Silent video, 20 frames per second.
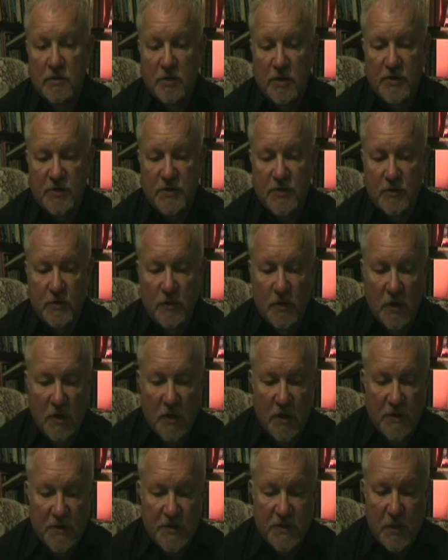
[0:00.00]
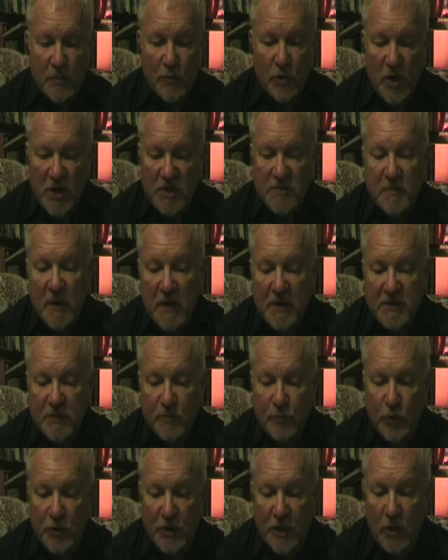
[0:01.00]
just to summarize
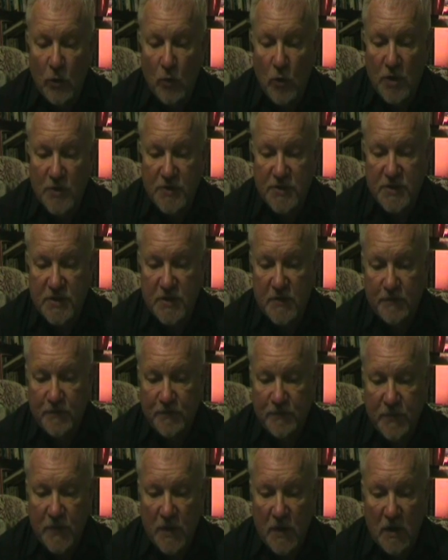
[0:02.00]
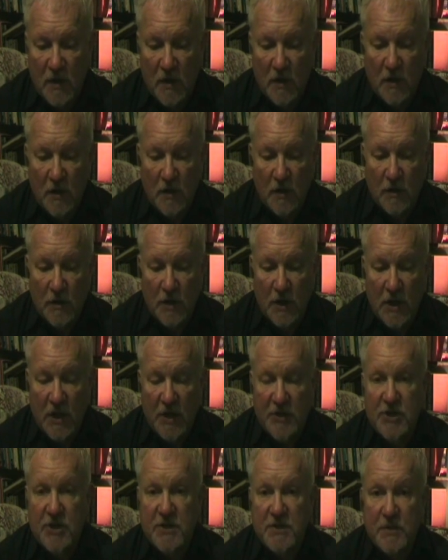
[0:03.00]
biting point, now once the
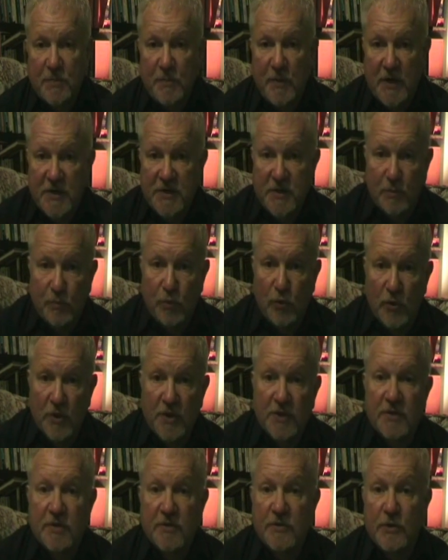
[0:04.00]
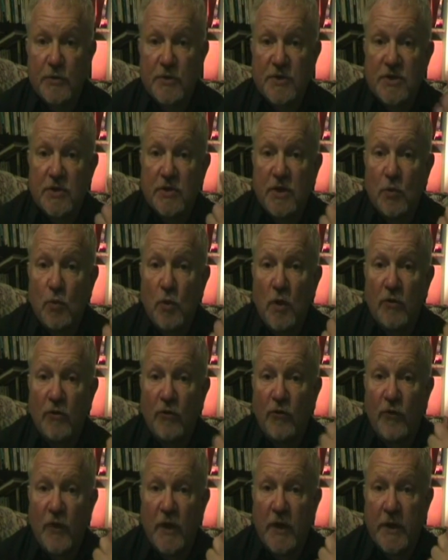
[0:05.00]
clutch is at biting point, there is only
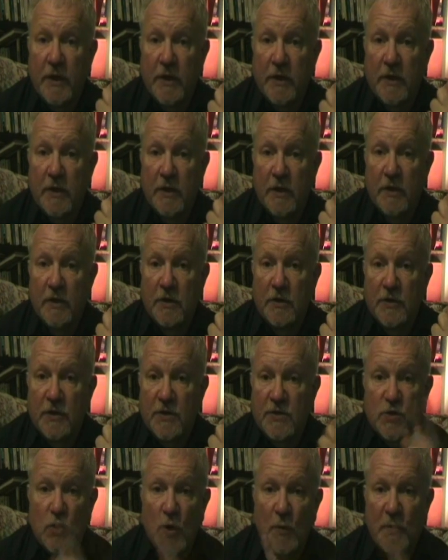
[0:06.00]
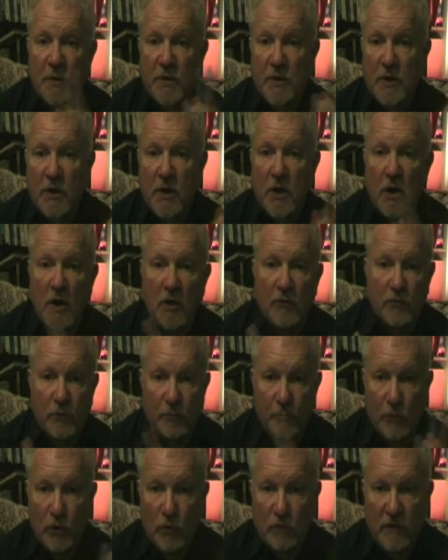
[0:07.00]
one thing that's stopping the car
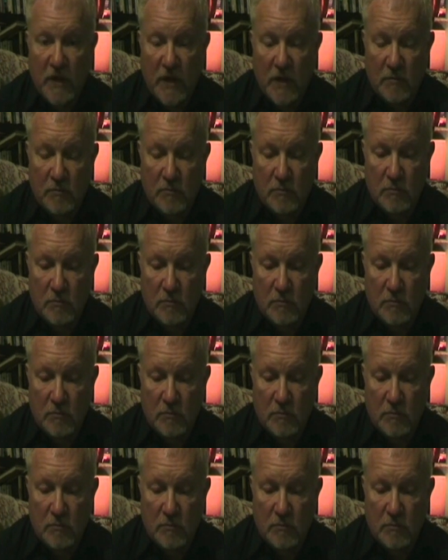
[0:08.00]
from moving,